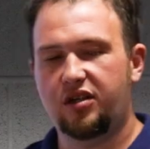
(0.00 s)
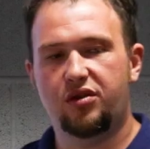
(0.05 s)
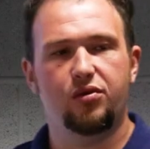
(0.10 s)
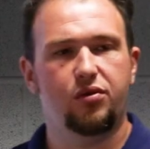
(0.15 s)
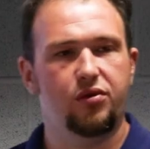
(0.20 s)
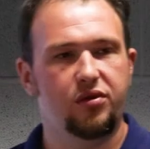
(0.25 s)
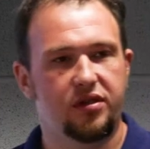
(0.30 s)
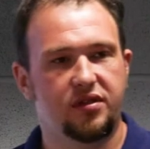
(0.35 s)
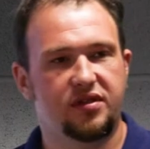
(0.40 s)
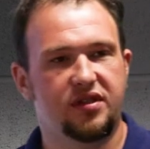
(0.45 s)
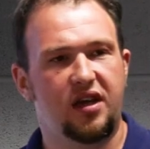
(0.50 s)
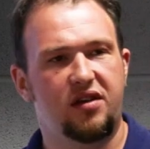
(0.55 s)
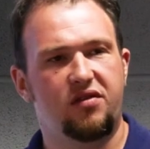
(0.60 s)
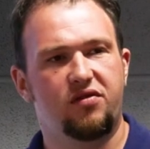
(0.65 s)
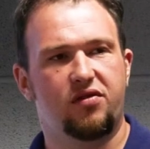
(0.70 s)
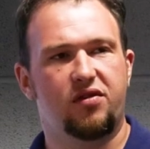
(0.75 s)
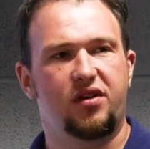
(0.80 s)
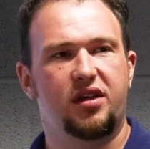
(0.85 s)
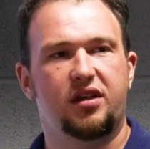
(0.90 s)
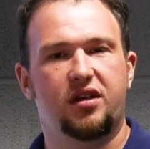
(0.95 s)

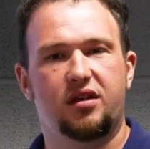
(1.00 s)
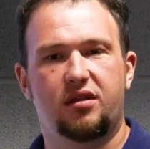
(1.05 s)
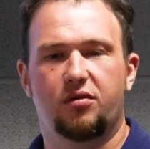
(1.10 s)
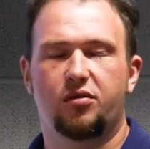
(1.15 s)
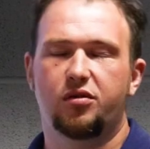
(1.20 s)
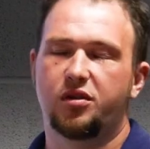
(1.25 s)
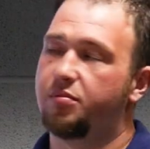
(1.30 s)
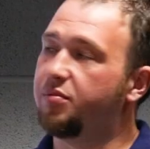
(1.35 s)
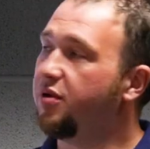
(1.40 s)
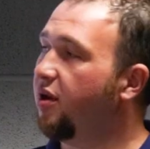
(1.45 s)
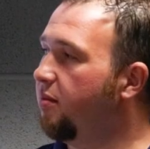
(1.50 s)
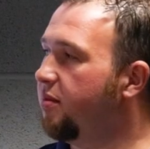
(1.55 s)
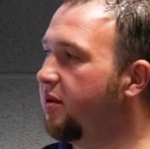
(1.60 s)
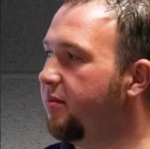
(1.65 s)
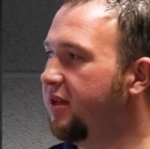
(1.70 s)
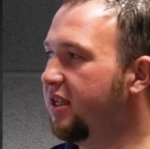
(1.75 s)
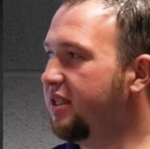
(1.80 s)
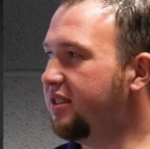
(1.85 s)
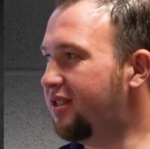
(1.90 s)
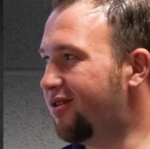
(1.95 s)
Google-centric. Only
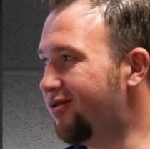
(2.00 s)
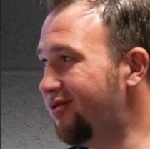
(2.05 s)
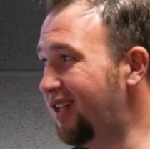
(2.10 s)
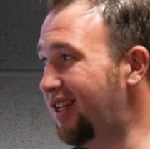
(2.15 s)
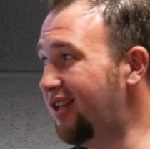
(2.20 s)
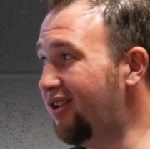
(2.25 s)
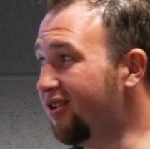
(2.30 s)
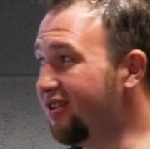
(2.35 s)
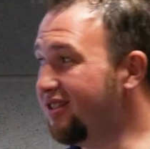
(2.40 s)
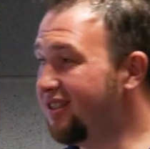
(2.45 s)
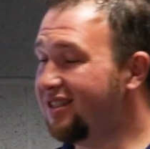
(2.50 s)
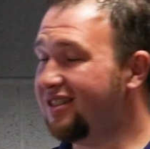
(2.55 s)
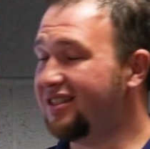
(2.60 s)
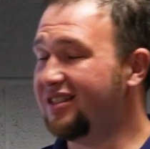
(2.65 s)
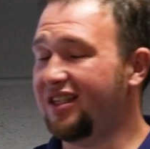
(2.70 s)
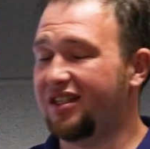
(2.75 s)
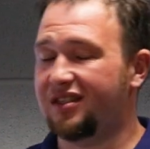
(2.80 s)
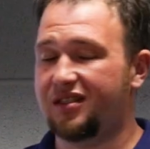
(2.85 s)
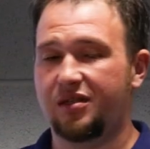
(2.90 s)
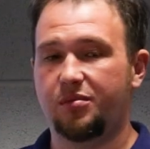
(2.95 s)
problem is it only looks at
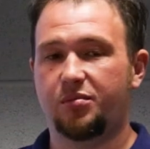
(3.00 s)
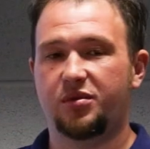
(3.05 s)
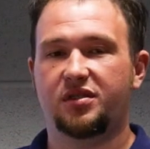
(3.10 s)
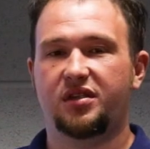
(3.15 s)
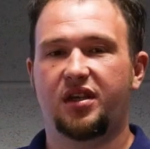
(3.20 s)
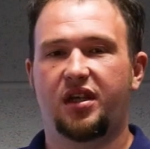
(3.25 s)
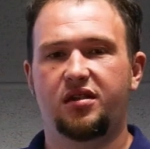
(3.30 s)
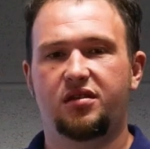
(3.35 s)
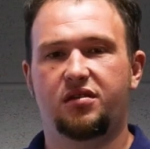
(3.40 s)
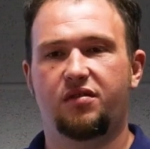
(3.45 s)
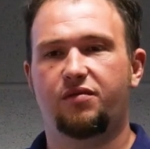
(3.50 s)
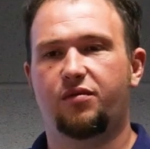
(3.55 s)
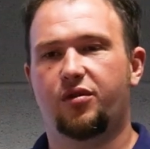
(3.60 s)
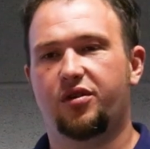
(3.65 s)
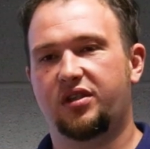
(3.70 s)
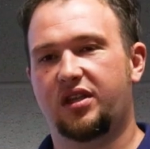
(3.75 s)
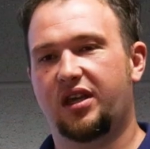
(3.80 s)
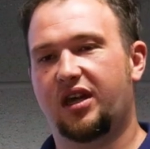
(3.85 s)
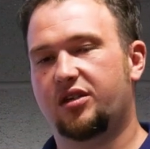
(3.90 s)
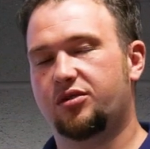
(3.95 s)
60% of
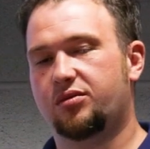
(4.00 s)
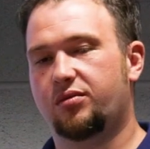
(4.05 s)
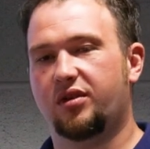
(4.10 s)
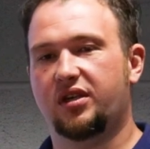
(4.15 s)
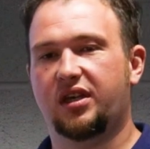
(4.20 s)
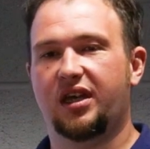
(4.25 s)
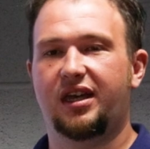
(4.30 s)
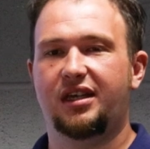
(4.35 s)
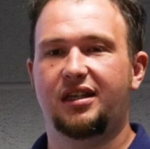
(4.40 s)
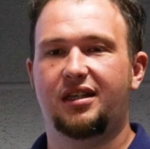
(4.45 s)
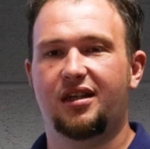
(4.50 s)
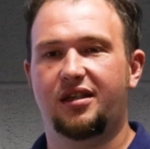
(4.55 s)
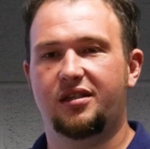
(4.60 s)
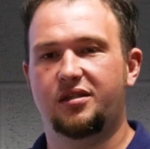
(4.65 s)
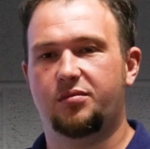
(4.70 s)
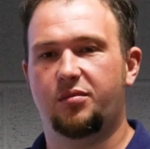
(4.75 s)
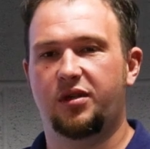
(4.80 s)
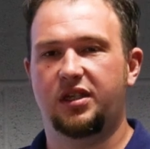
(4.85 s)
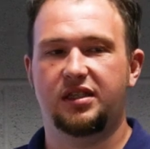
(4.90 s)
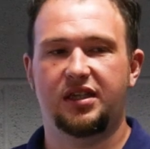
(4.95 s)
what the actual
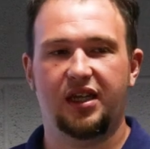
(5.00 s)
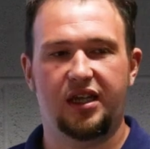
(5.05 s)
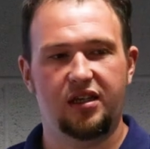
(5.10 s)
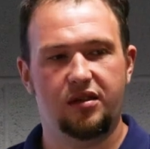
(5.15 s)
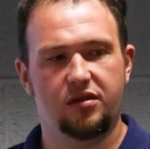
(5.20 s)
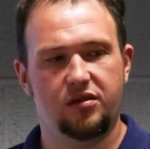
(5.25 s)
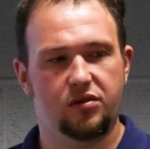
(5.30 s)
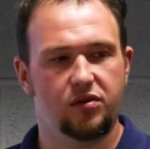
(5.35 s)
guidelines maintain.